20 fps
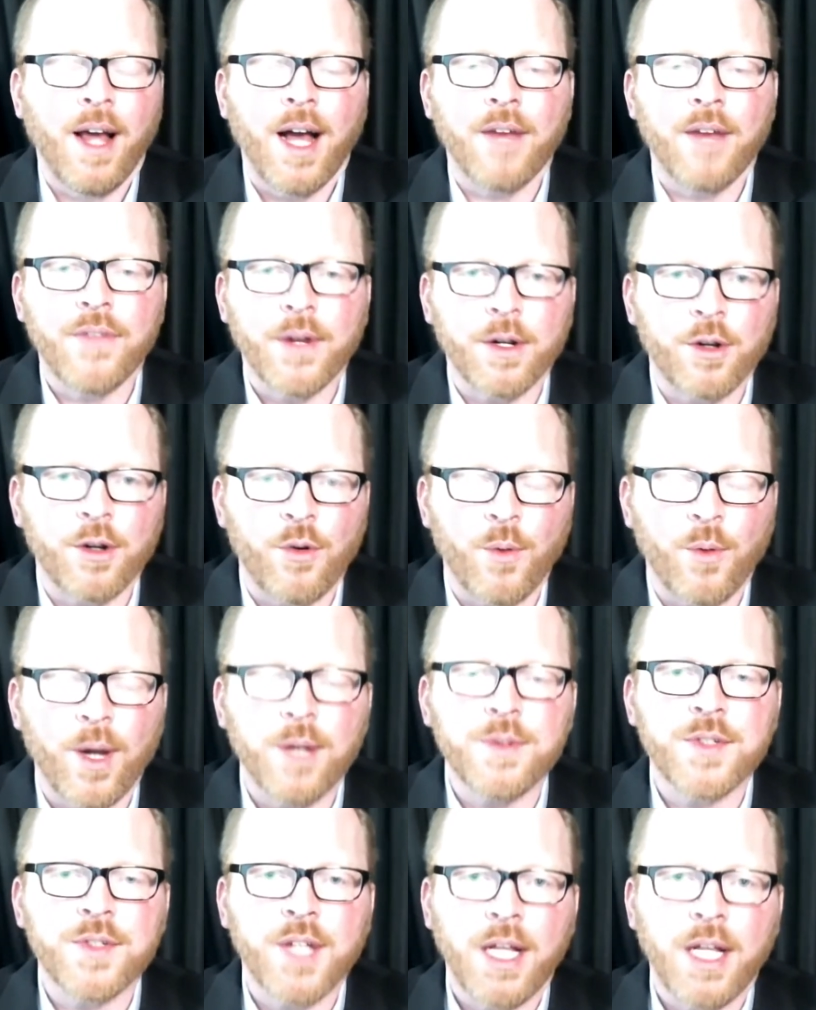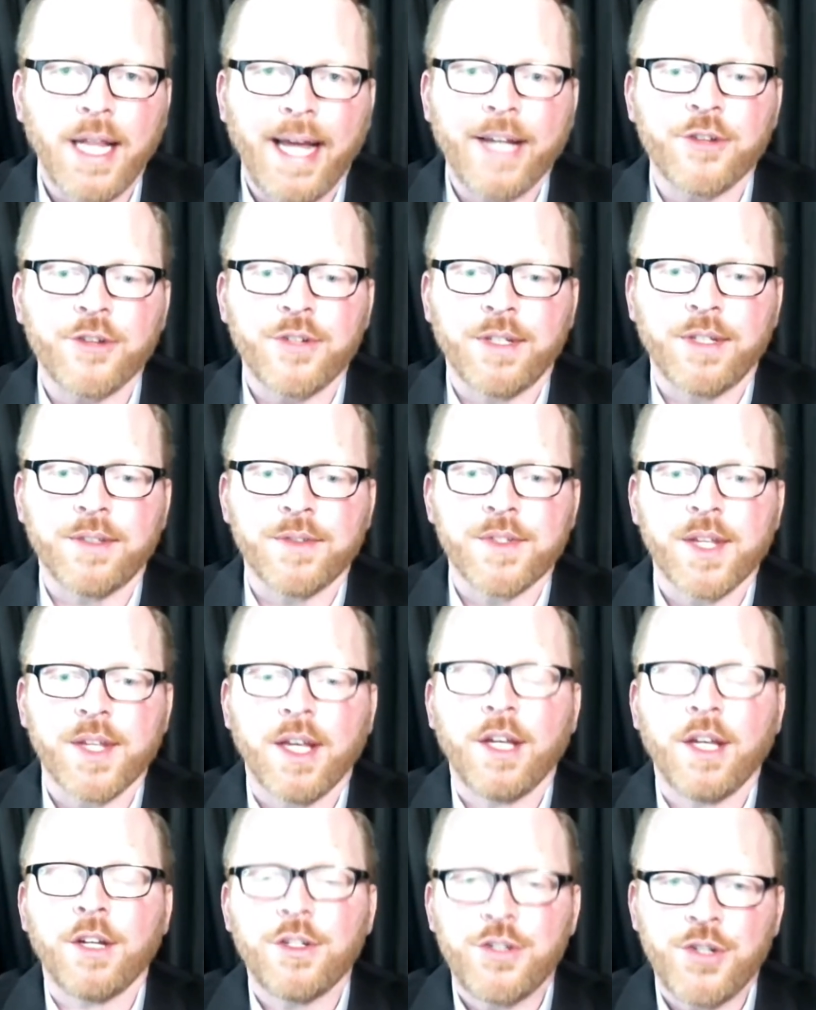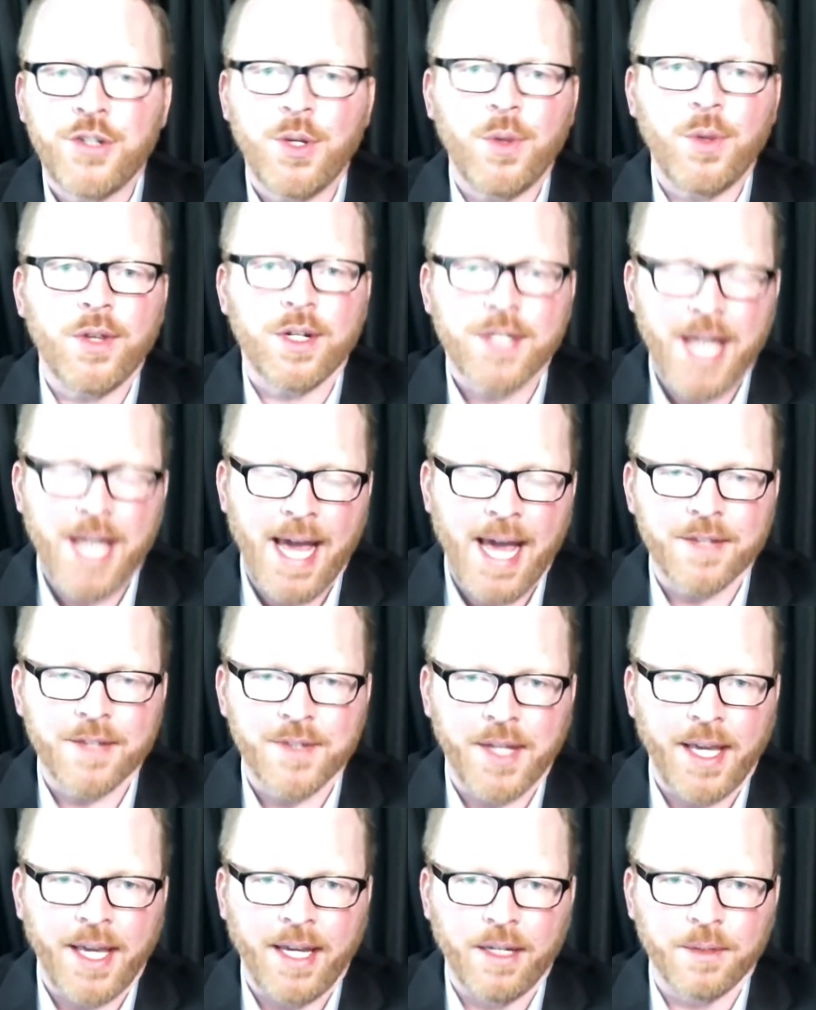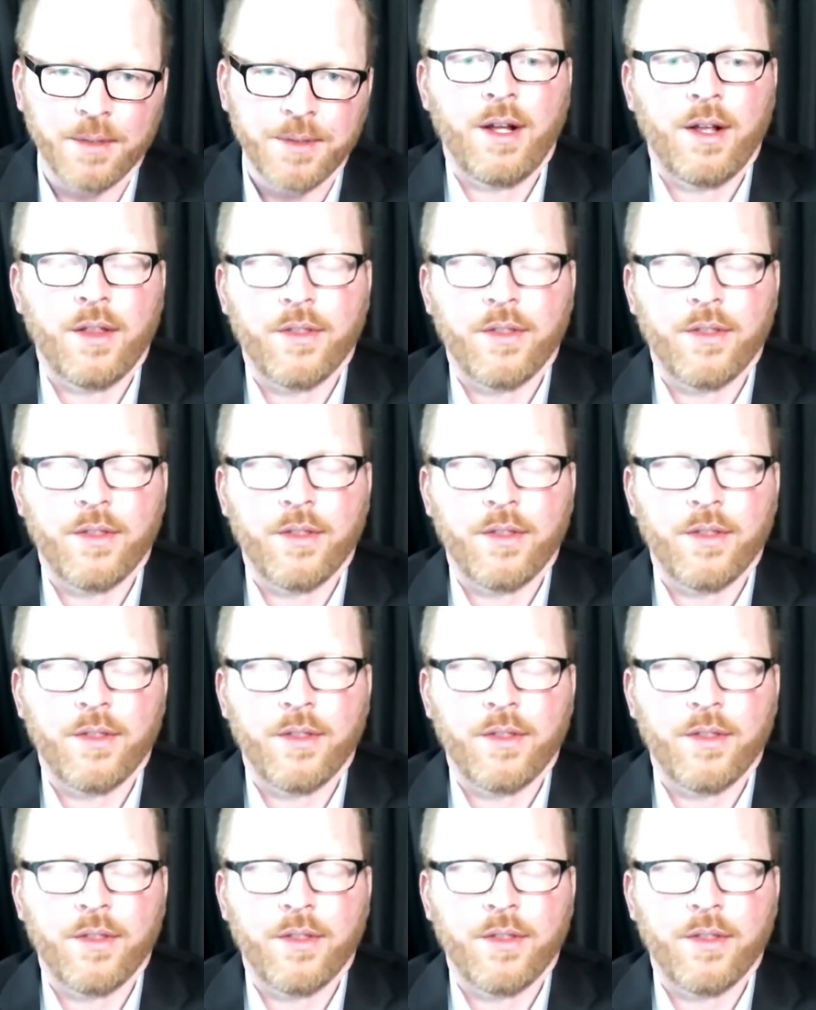of their gross collections to their tax account.